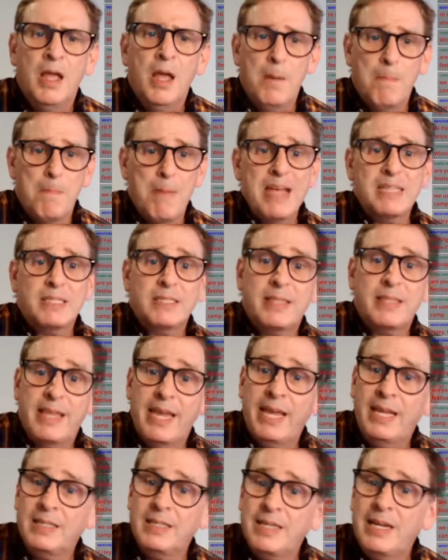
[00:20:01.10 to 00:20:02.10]
Best
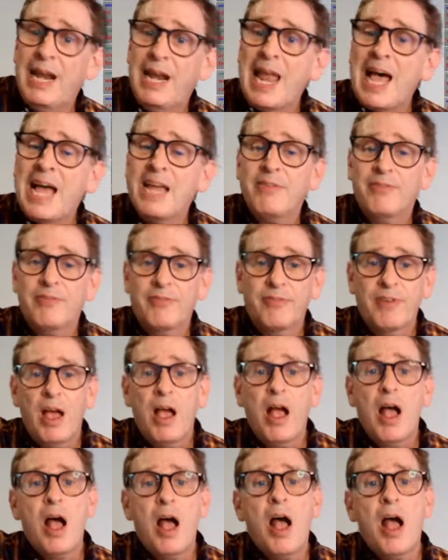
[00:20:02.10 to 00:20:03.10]
things in life
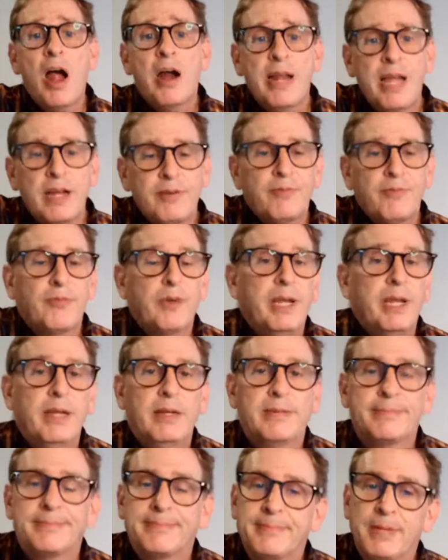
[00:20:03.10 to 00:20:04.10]
are not
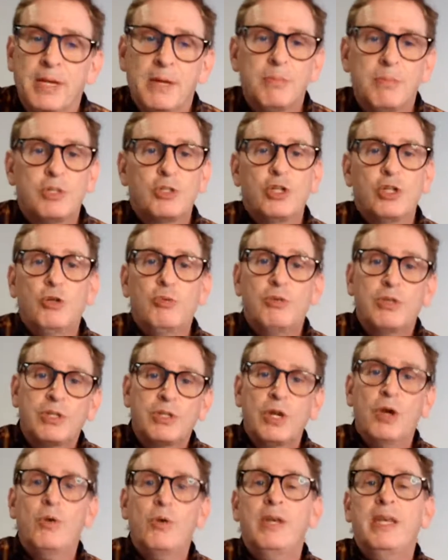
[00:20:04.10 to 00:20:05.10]
free, but you
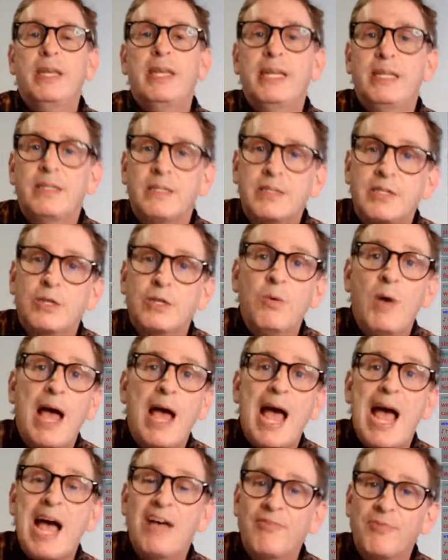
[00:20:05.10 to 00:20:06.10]
don't need to
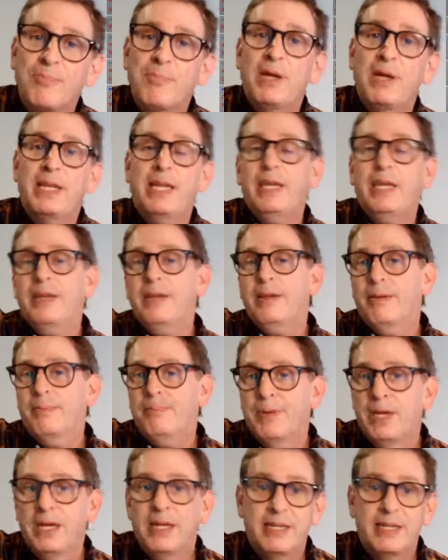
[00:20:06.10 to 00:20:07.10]
have money
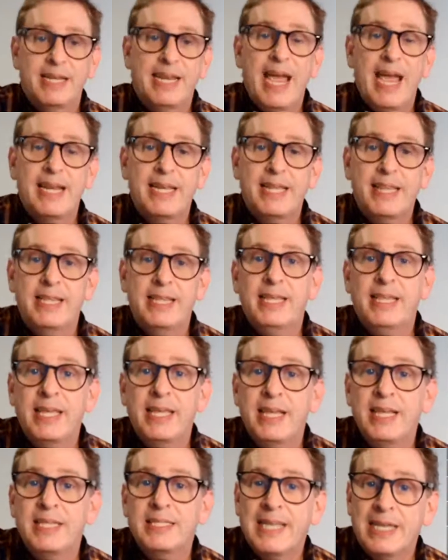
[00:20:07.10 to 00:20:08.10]
To get the
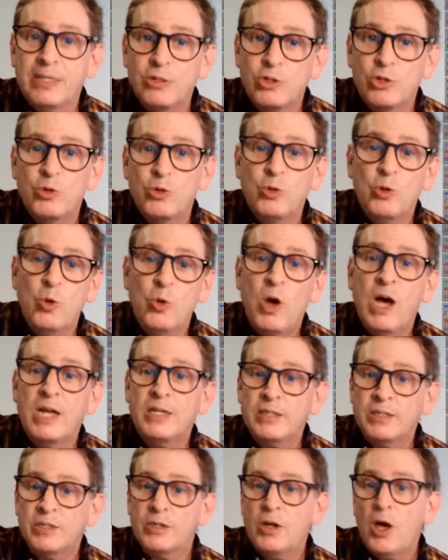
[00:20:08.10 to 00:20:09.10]
things that you
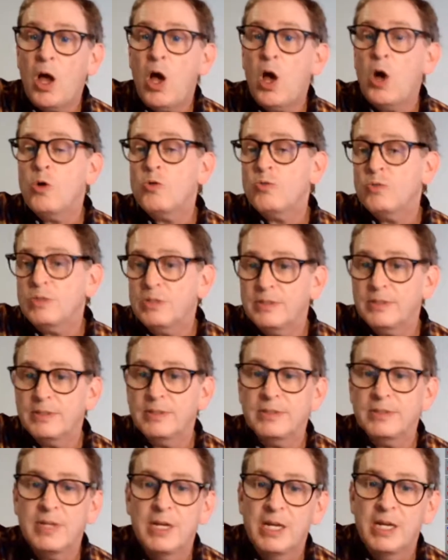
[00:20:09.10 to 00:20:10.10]
want to
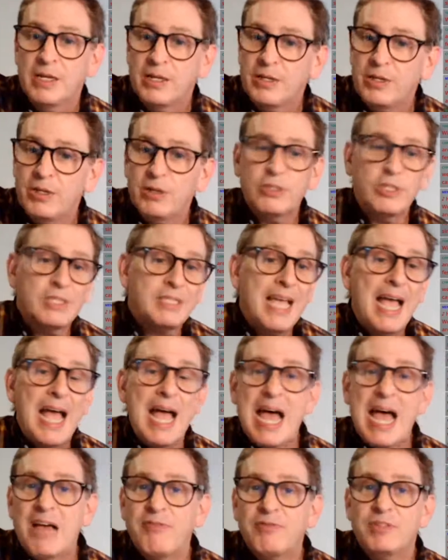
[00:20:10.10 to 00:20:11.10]
own, you just
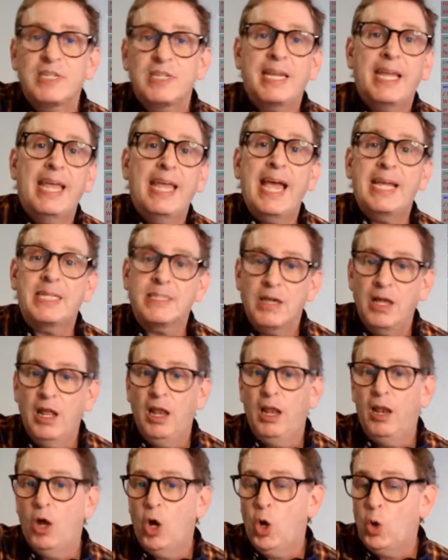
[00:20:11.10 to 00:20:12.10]
have to get a
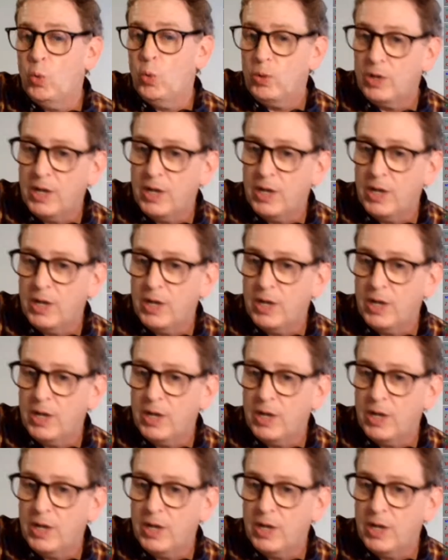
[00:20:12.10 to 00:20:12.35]
loan.